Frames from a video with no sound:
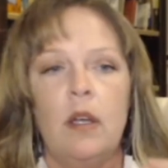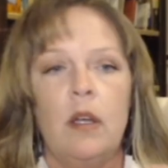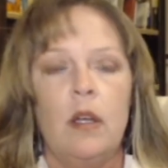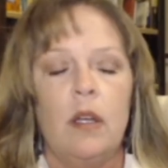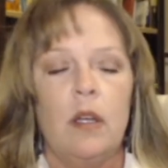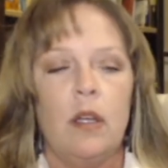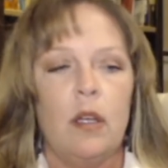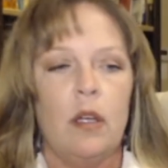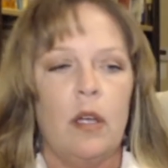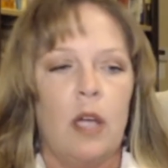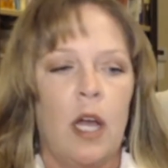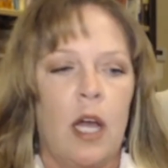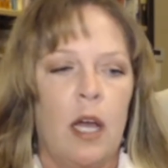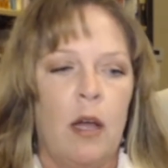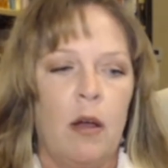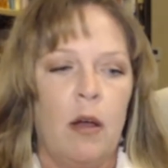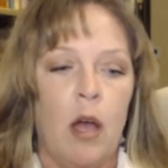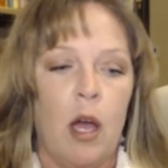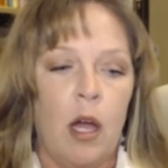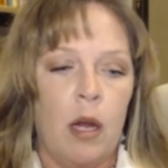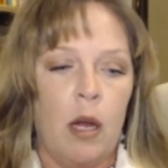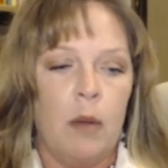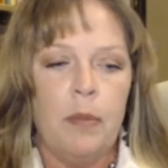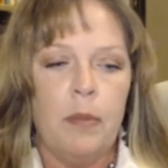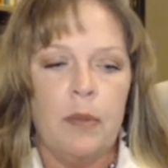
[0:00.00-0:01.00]

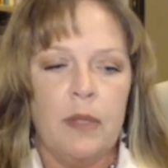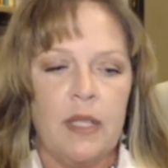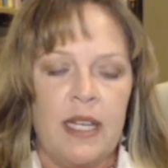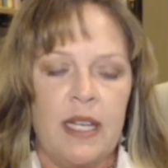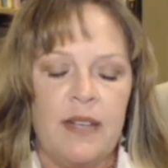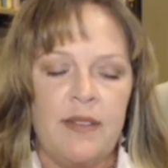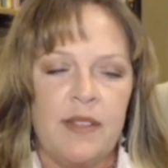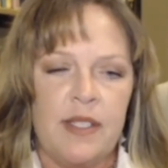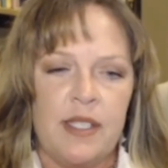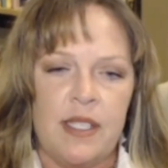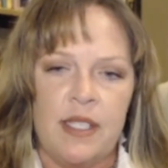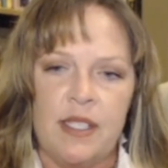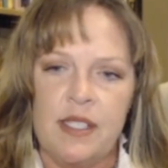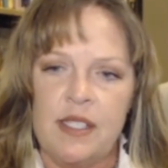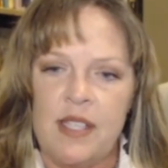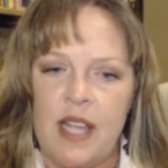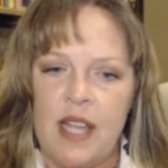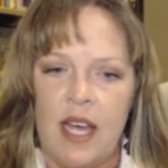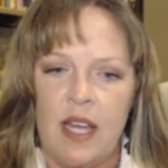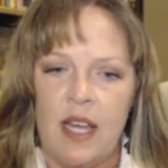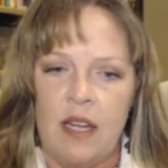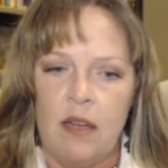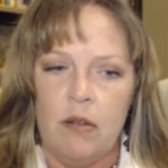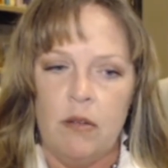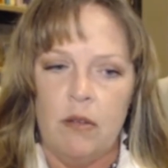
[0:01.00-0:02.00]
our beliefs is
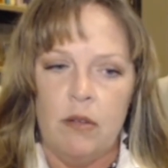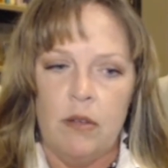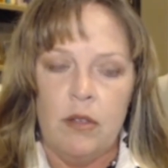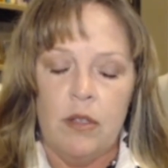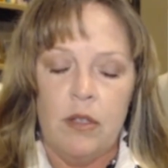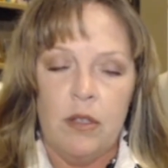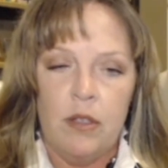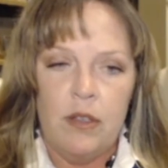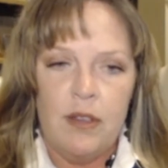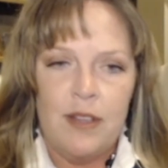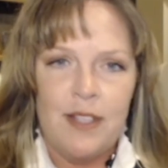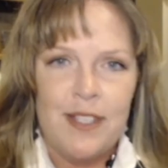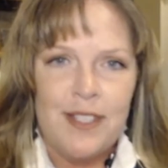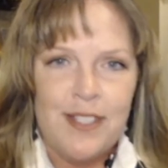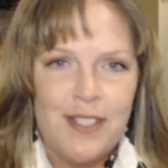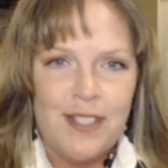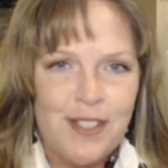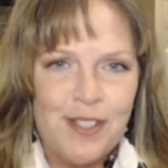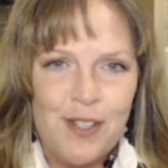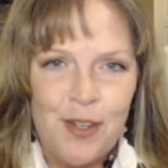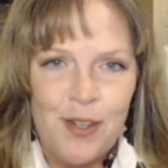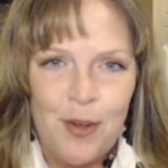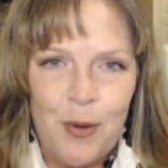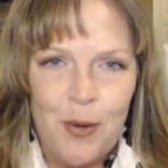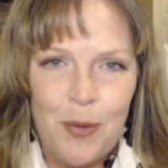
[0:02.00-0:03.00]
that this is
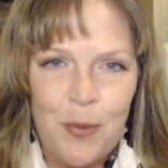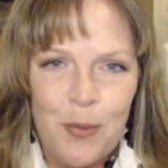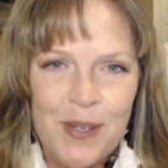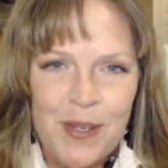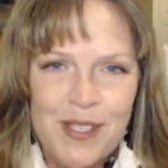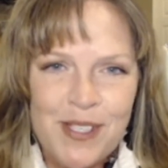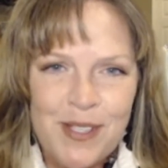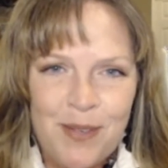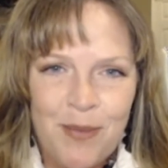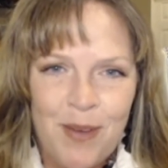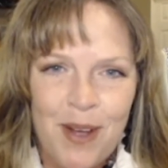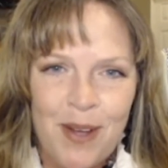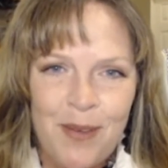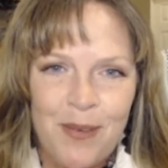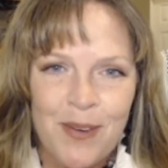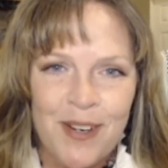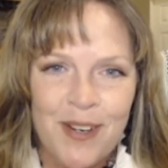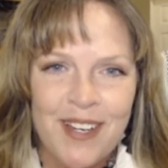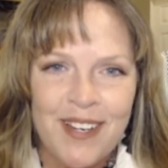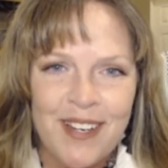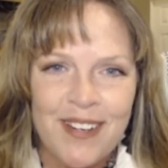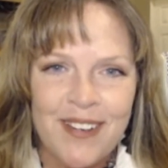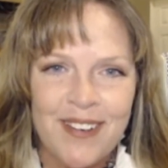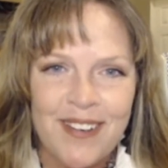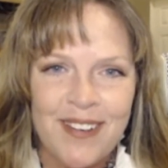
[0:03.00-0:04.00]
the whole reason why we're
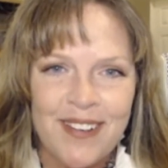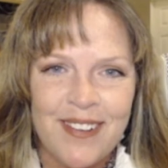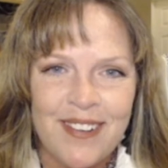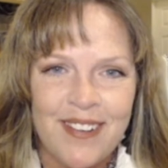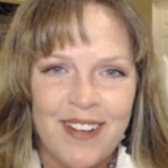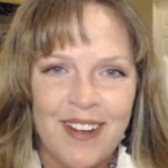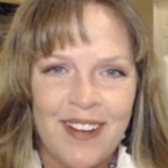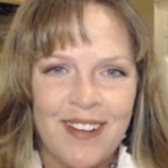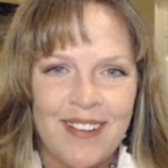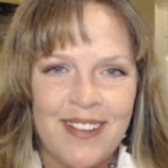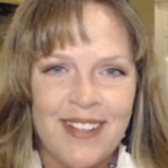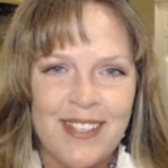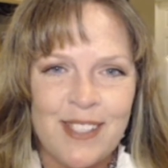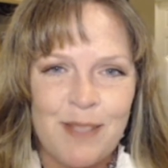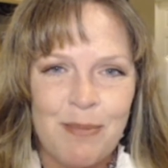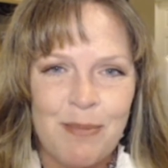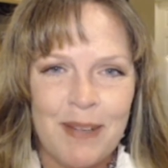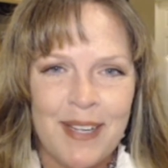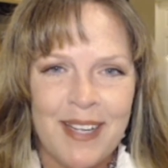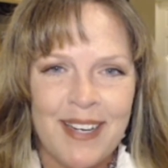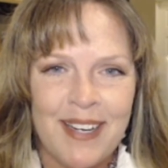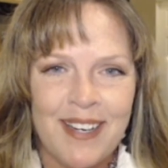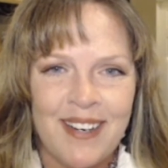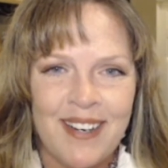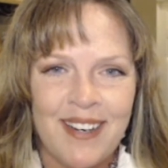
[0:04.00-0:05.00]
here on this
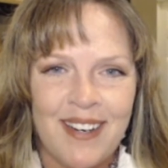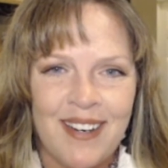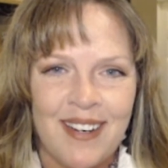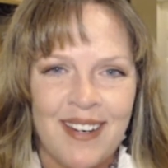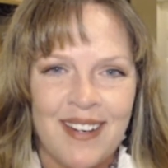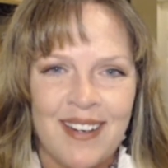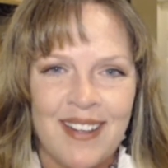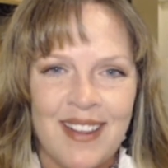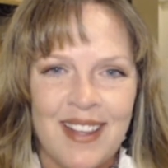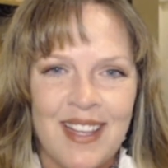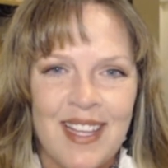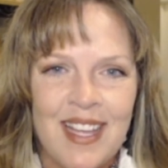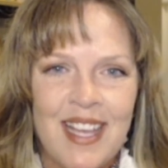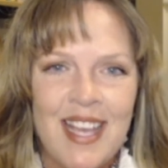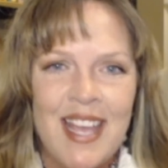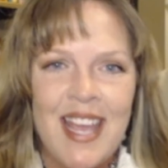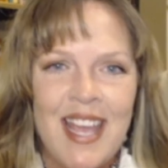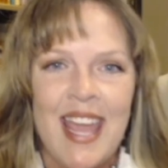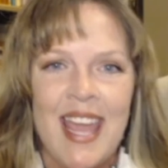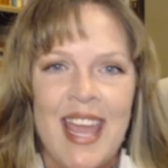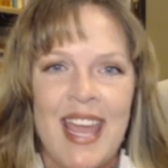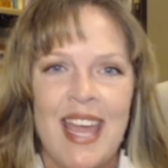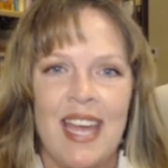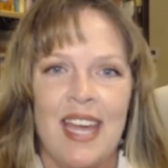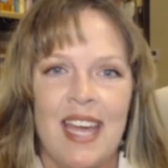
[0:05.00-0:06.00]
planet Earth.
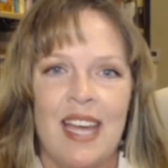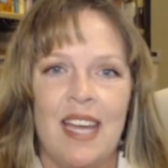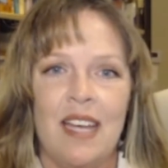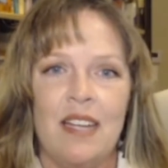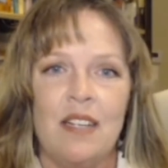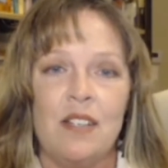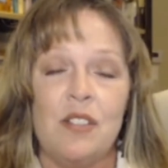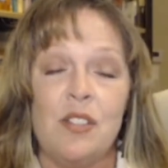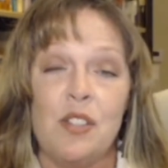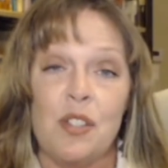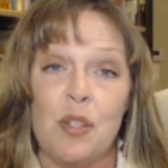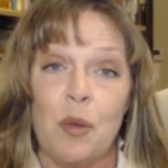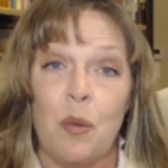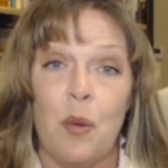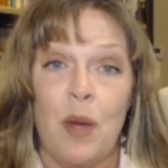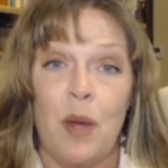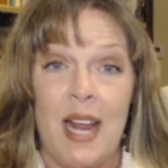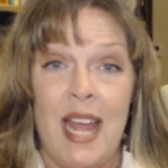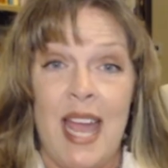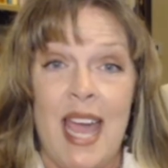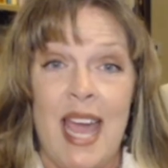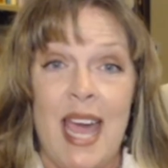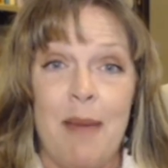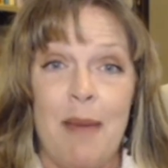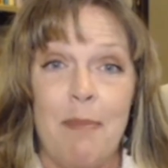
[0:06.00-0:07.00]
And so what
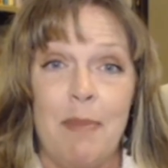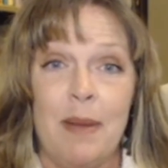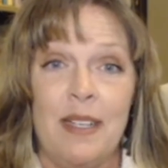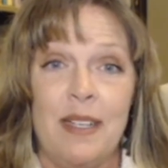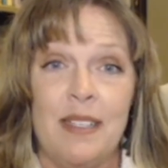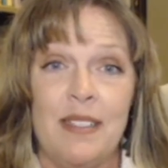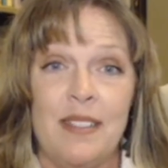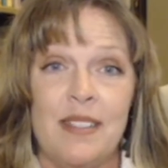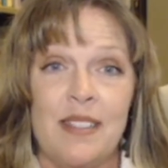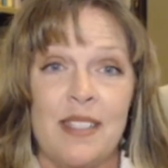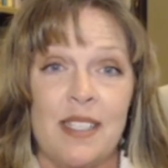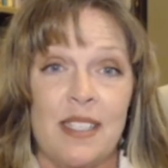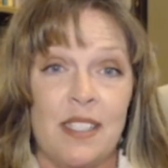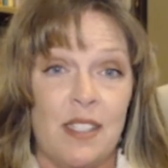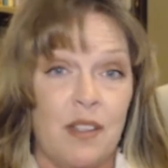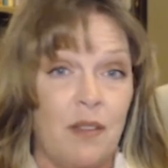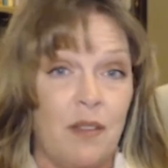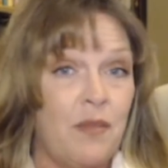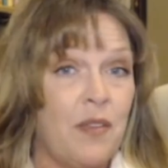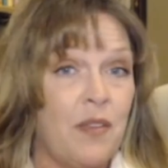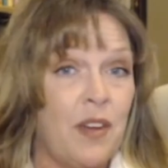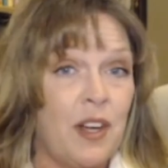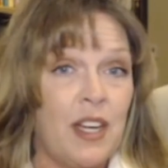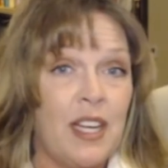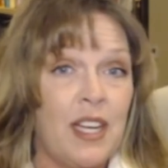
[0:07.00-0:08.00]
happens, it's a
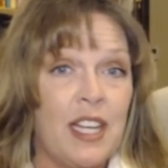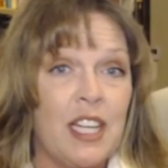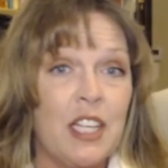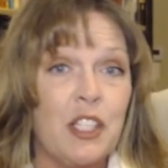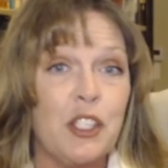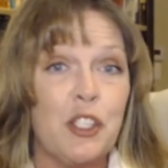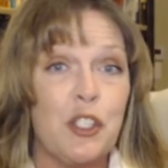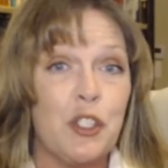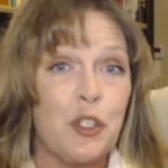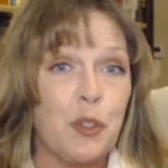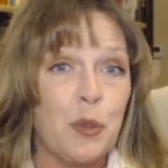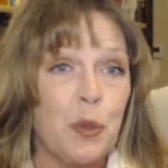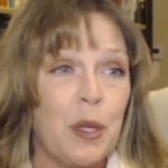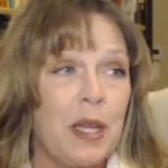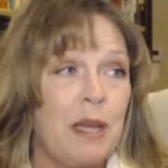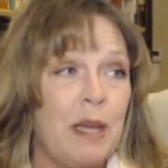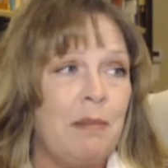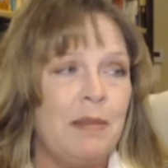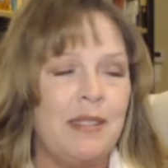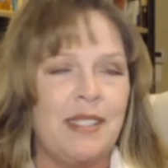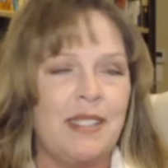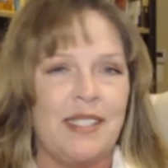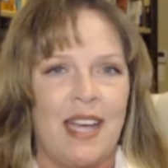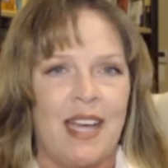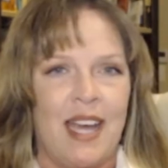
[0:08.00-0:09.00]
very extreme
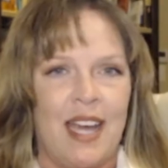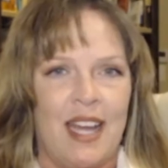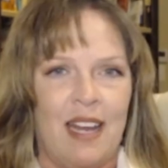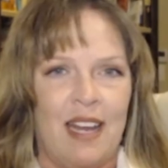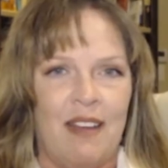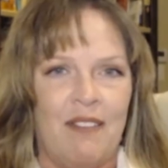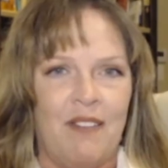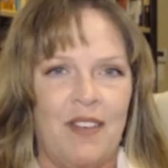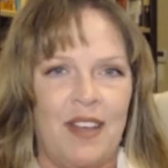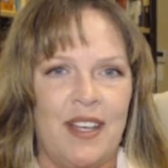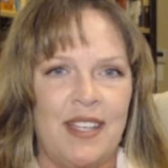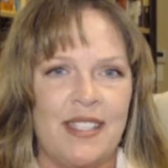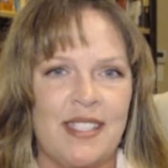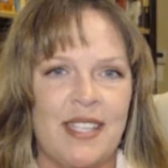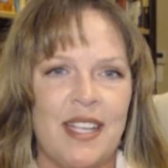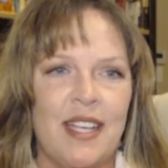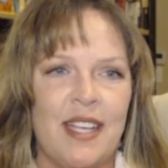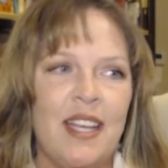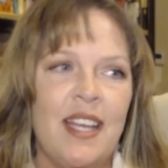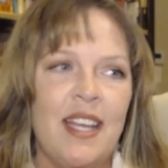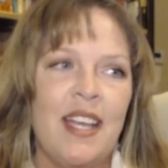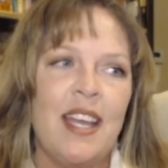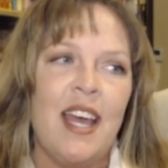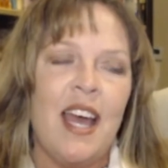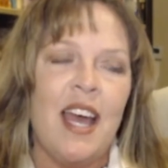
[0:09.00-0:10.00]
side of it,
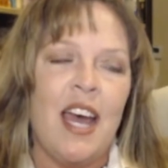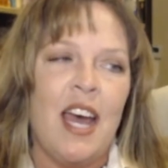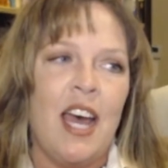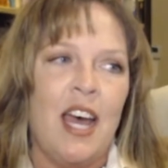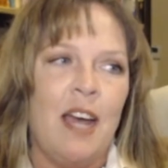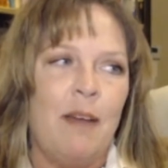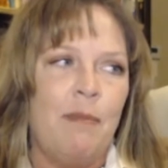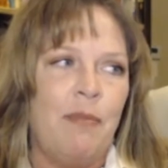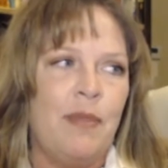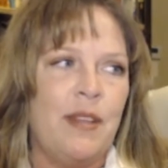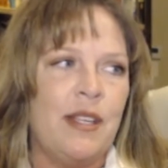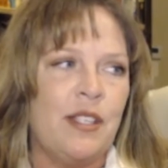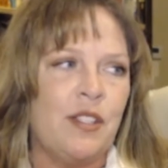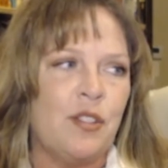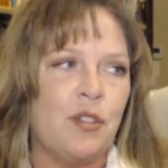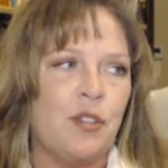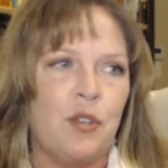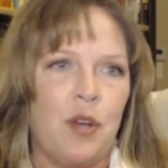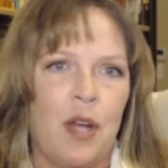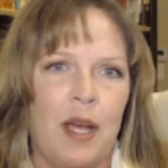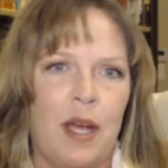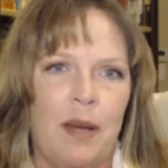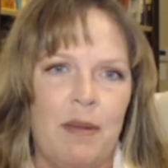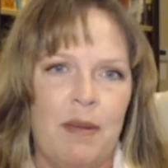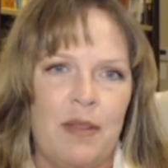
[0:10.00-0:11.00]
this
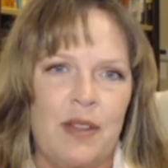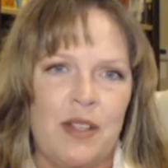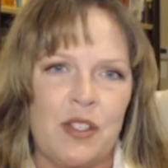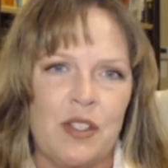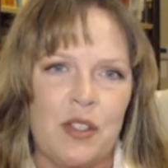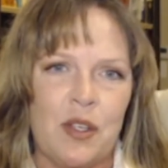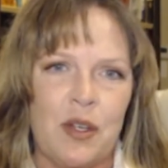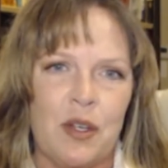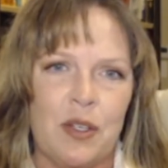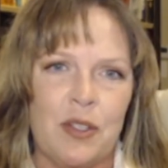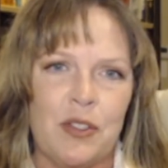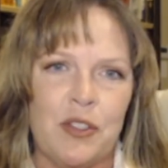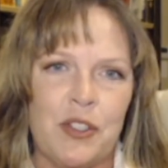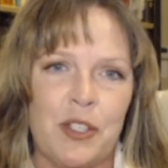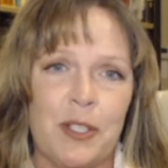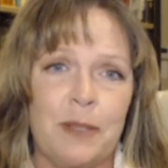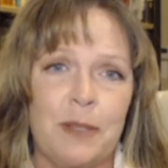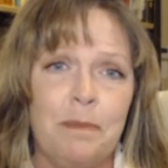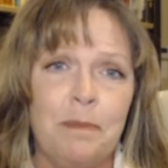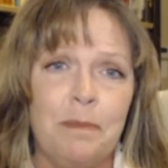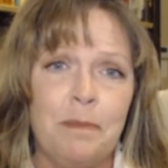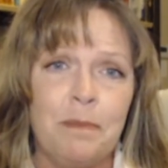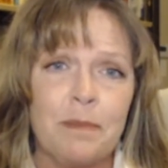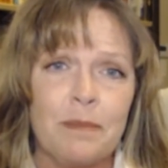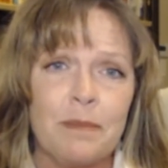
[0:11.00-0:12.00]
tribe and this culture.
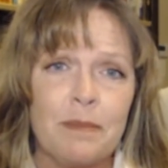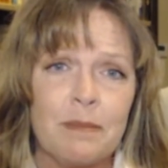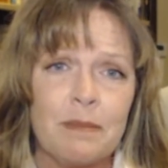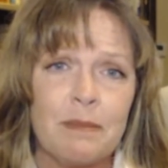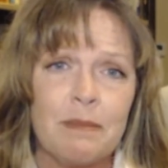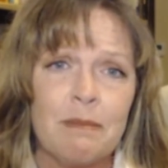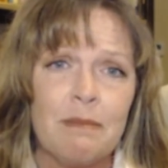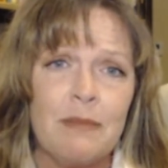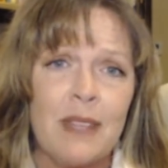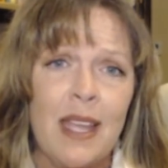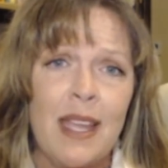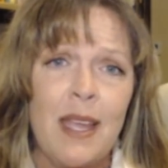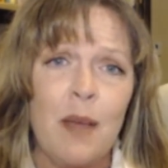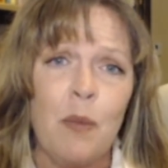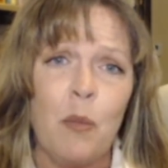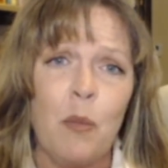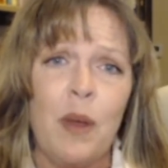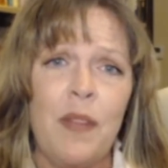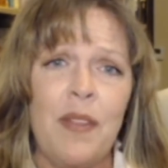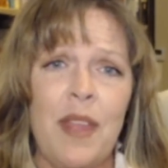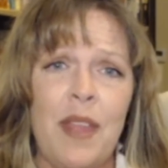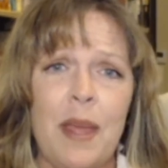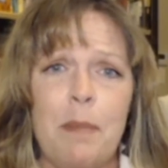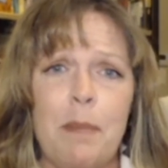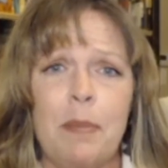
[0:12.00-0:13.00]
And
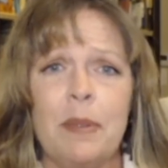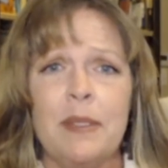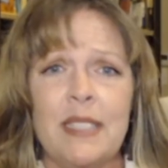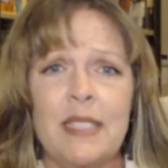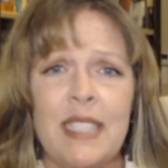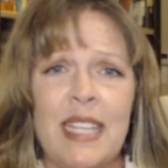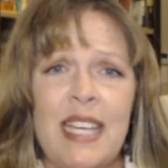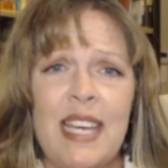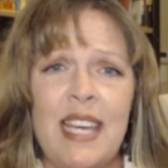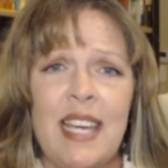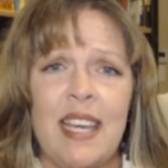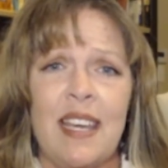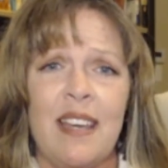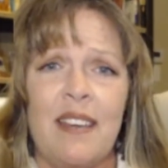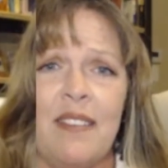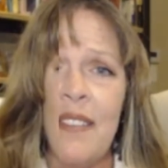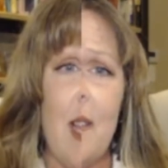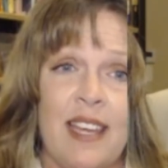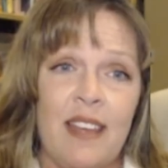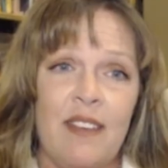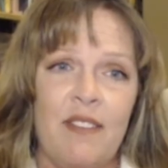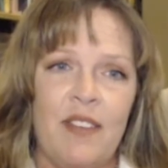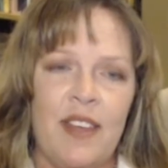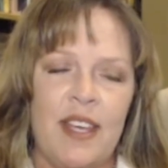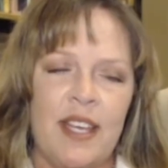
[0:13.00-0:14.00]
what they believe
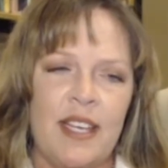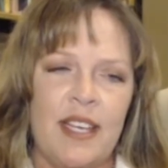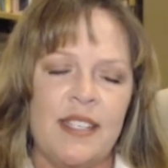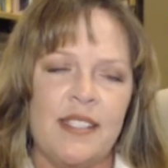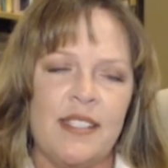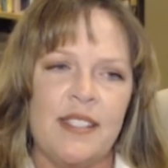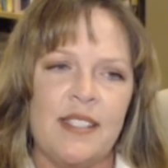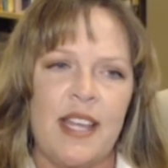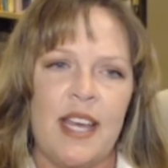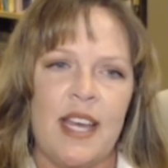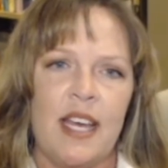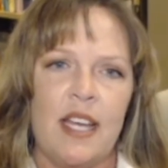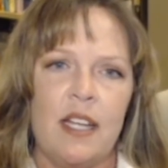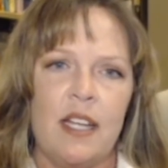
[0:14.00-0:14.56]
is that